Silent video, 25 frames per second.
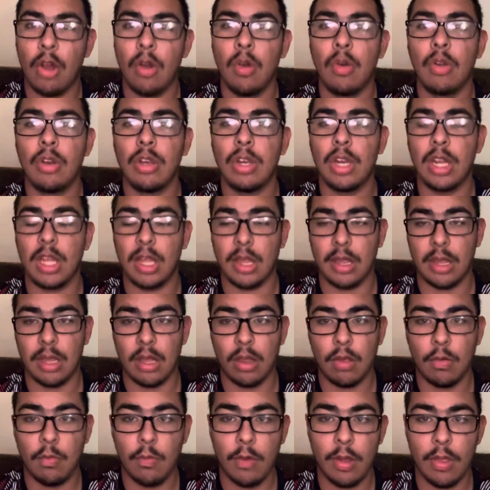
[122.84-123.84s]
needs
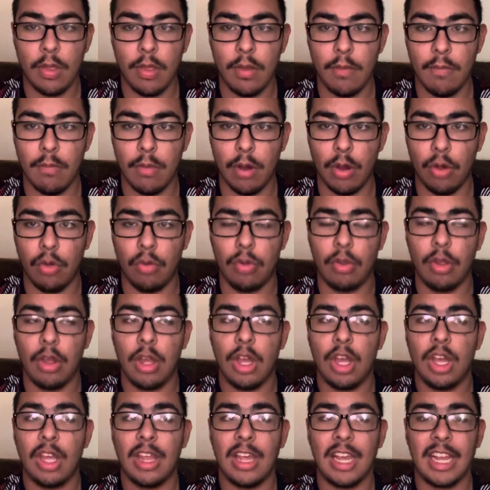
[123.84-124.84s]
this win the most.
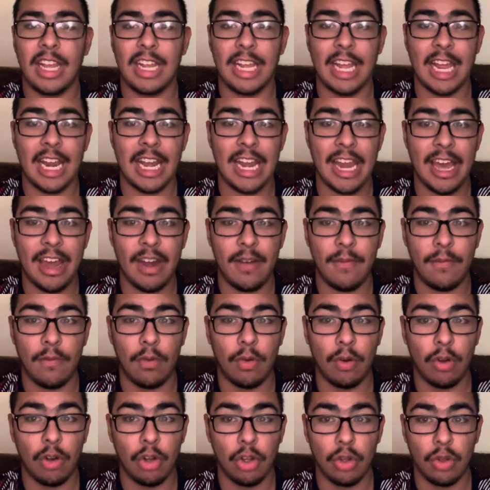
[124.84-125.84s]
It cannot
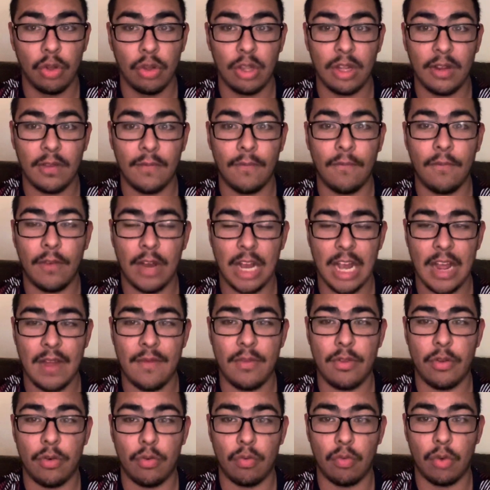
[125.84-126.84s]
afford losing 5
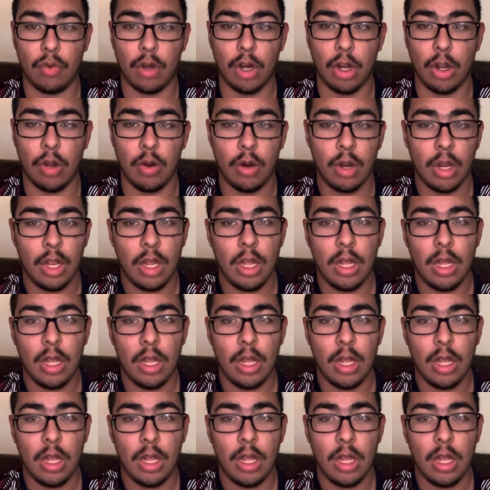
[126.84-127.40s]
in a row,